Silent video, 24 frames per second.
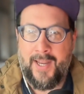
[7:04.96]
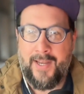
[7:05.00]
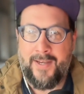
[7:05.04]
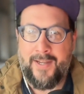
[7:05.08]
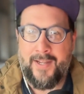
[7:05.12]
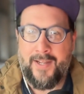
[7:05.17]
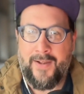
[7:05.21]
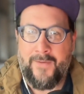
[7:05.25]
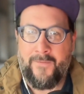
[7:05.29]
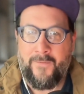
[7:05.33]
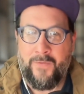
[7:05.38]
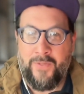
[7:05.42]
And
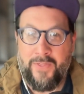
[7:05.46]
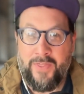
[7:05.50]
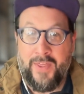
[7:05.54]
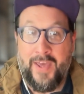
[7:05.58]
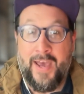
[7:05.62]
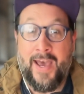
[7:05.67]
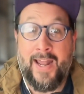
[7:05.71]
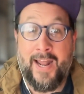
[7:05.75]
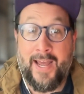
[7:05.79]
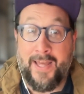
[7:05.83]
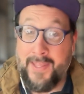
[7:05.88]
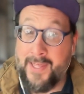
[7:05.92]

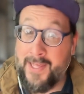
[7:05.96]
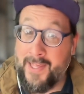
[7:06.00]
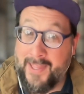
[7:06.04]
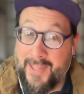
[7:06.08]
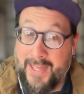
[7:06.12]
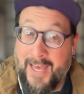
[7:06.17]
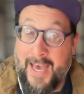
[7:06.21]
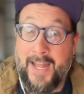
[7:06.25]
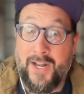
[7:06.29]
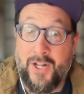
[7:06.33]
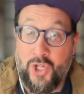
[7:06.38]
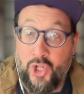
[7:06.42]
that, I think
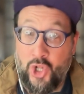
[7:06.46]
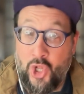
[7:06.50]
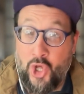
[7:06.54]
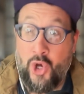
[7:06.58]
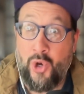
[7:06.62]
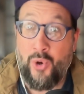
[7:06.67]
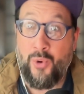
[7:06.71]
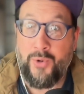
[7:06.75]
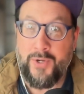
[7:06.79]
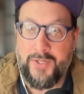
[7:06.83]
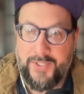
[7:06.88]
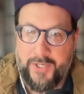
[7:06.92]
that
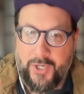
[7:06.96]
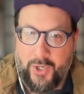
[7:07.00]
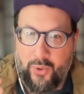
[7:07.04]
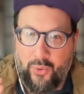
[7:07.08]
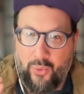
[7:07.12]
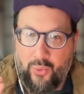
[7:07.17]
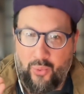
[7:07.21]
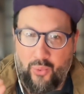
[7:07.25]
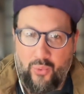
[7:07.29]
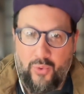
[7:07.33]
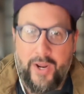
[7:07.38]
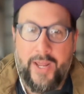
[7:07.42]
alone is a
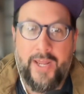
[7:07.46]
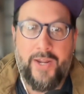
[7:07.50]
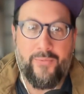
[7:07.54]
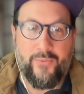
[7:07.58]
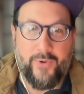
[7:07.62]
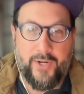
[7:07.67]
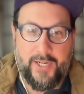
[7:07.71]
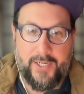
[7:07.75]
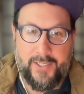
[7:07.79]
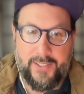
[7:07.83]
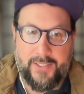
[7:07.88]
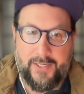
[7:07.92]
great
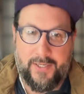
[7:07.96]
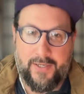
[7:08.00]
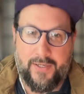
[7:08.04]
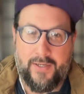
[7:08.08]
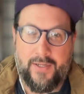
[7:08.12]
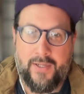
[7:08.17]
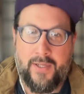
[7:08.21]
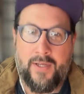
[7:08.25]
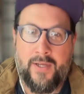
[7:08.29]
reason